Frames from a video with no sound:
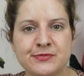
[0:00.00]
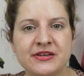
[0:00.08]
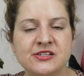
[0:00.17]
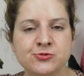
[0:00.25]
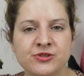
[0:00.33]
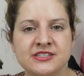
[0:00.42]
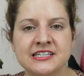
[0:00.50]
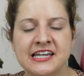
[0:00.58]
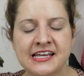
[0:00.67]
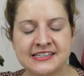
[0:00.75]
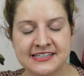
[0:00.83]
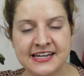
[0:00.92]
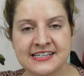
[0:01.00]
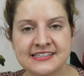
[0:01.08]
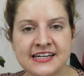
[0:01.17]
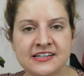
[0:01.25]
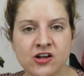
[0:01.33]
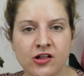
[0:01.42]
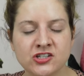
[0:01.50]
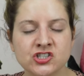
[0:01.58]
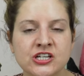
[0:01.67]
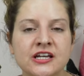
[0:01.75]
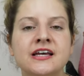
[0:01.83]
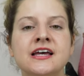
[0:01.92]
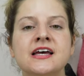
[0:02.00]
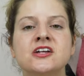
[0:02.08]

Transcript: because with today's technology,